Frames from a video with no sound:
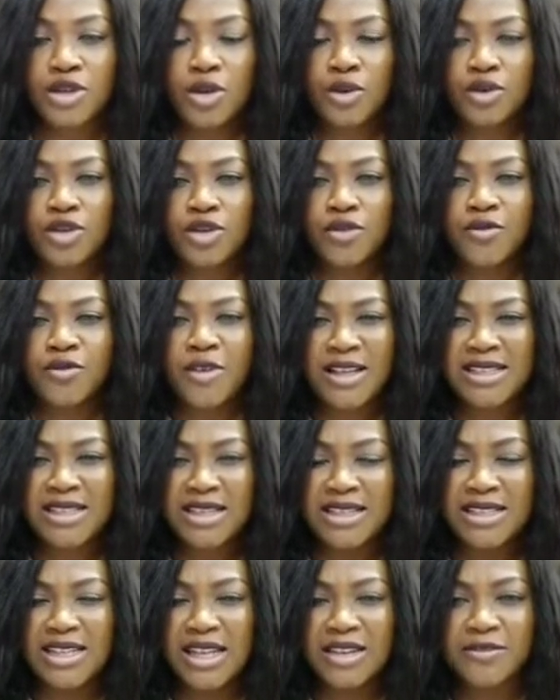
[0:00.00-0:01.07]
So to
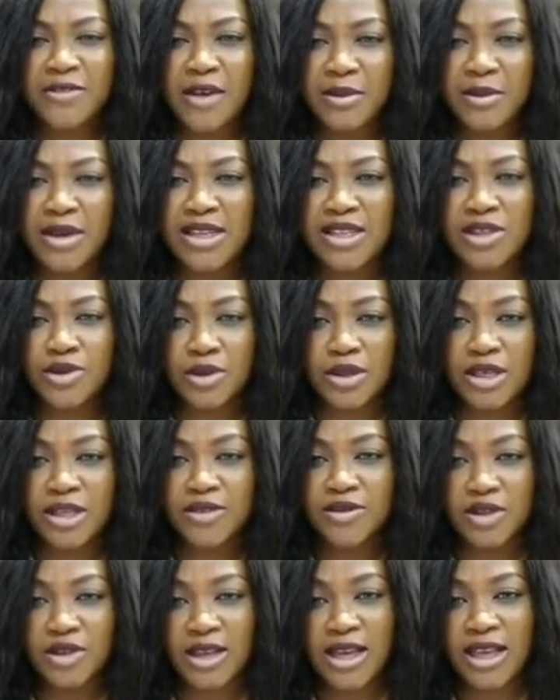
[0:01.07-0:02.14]
facilitate families to
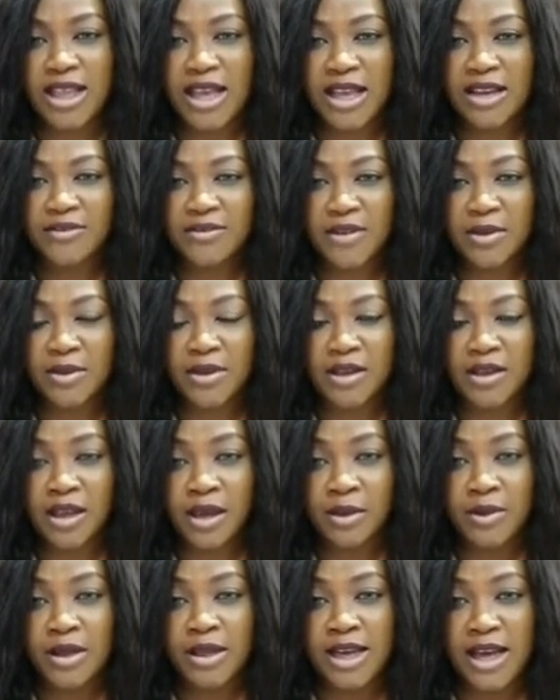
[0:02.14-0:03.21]
live together
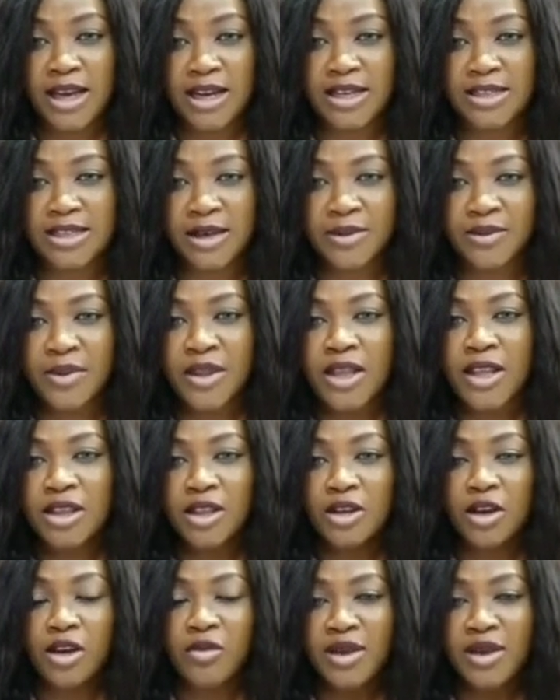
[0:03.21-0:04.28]
in Canada,
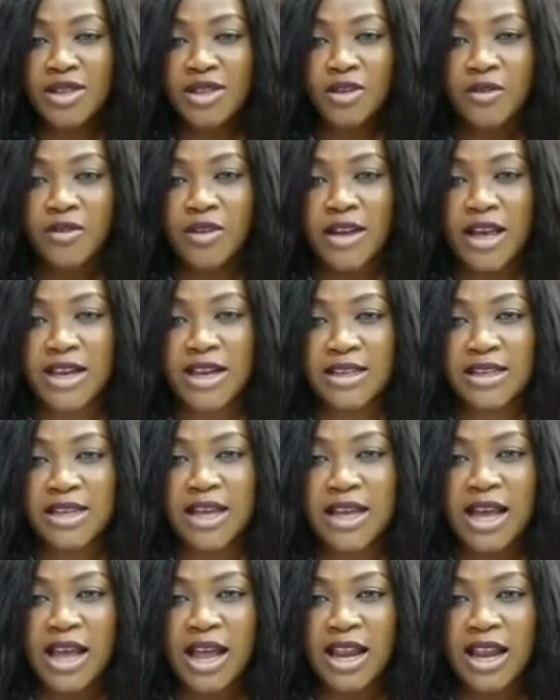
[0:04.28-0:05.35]
the government of
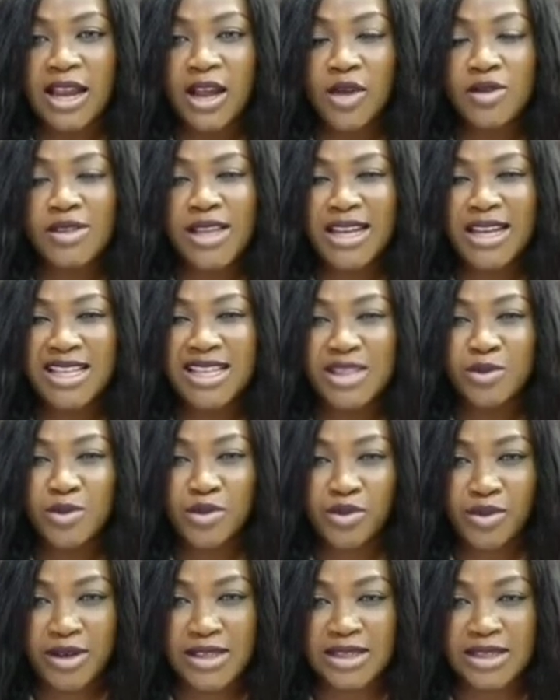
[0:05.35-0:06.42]
Canada allows
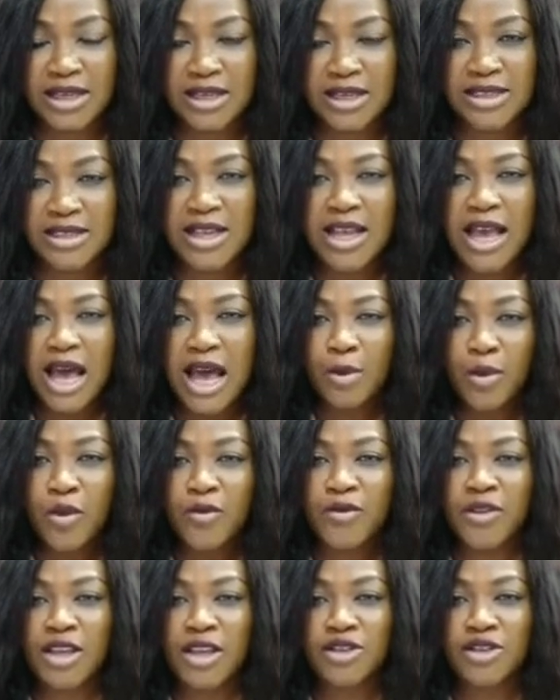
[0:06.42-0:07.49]
eligible residents
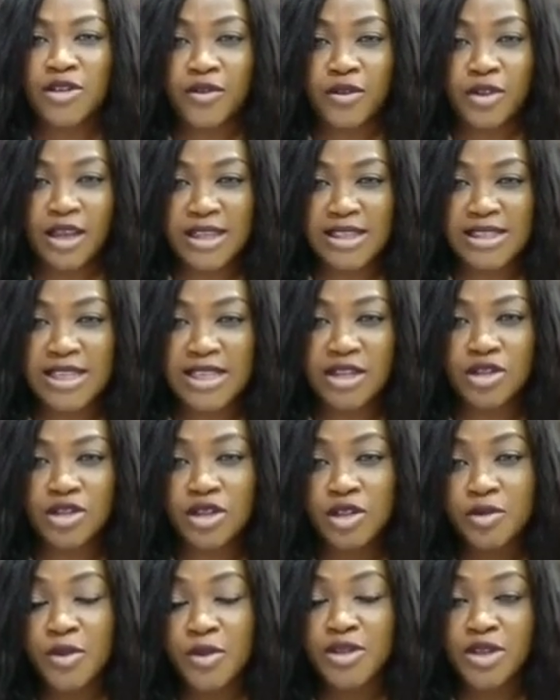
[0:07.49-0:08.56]
above the age of 18 to
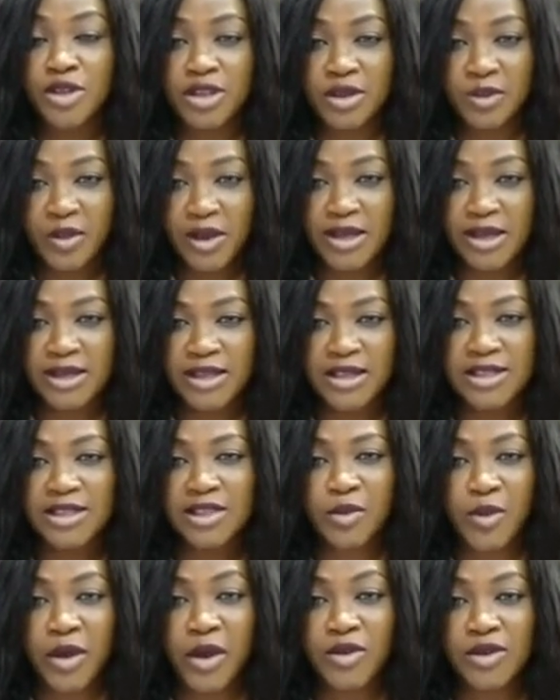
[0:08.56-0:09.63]
sponsor
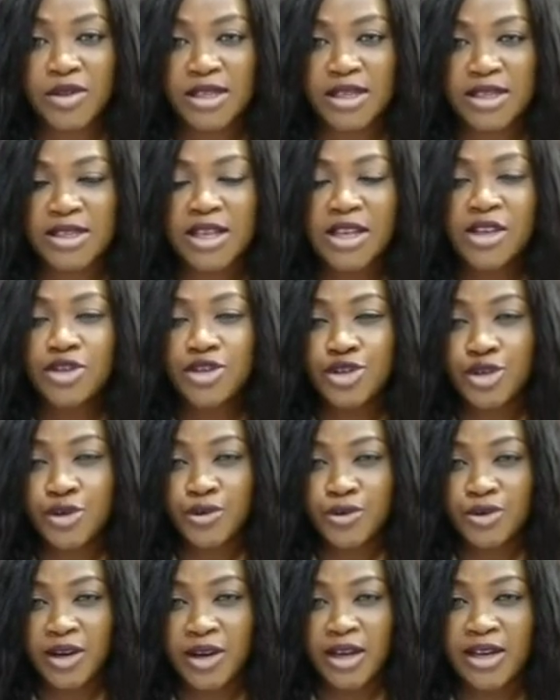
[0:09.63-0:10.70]
dependents, spouses,
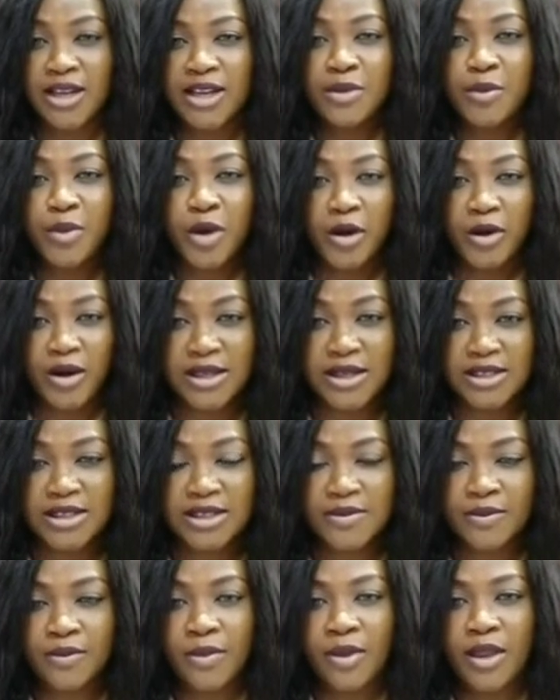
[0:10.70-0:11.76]
children,
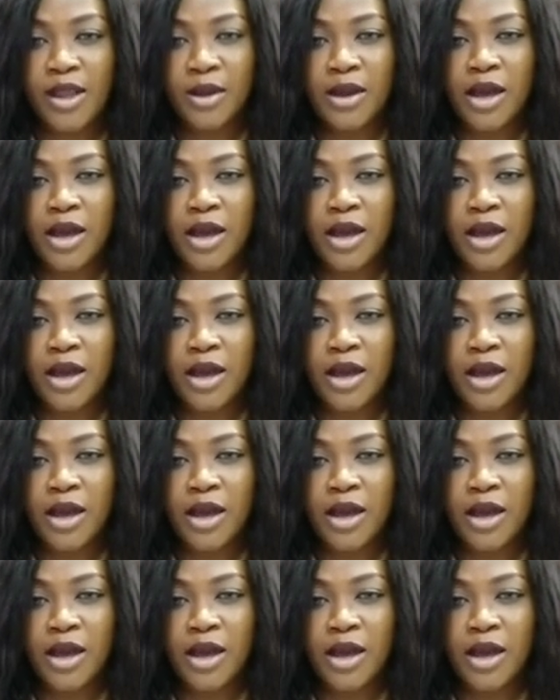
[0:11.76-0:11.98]
parents,